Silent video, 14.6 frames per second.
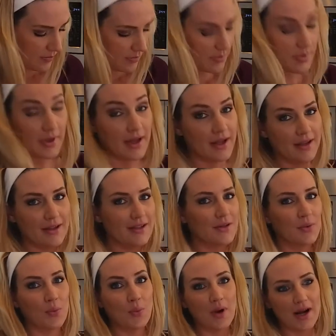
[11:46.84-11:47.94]
But
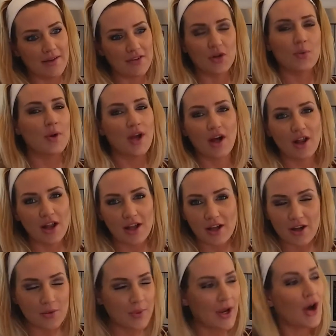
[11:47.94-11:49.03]
whatever, we
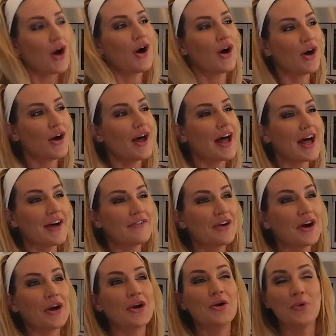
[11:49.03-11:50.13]
all have
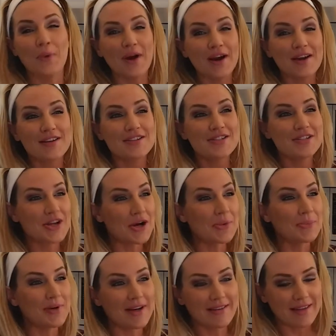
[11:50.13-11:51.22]
our quirks, I'll
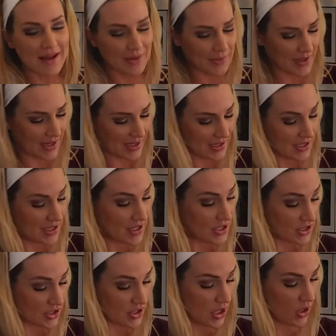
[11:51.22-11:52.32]
put it that way.
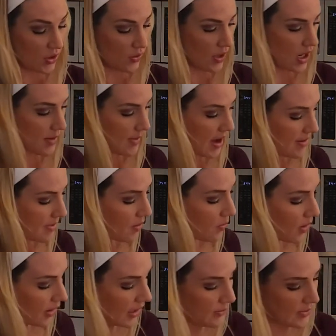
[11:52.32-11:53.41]
So I have my
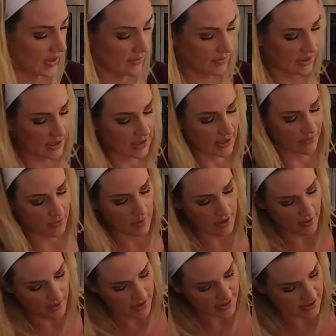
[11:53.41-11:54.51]
wallet, and what I really love about
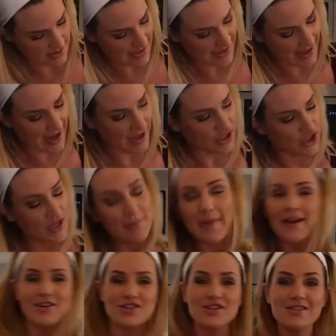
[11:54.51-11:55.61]
this is that it actually
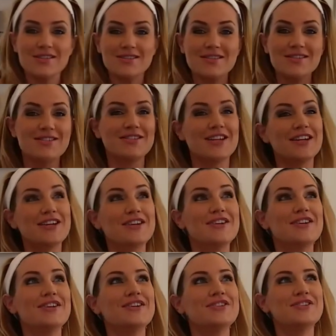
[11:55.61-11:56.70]
matches. It's like
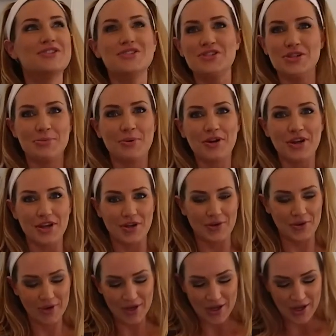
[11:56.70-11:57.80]
super cute.
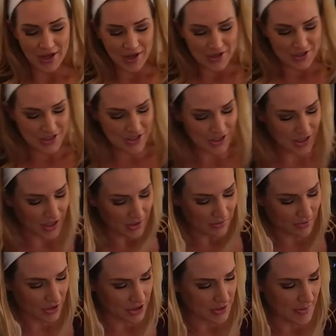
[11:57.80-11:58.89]
This is the
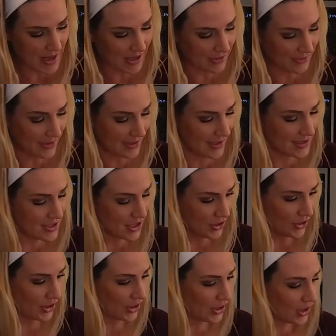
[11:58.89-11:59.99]
Rose Ballerine
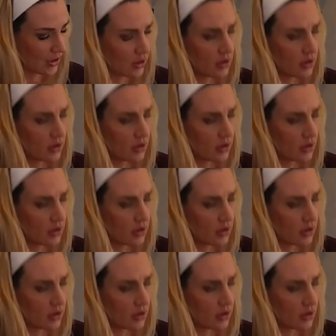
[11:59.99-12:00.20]
interior.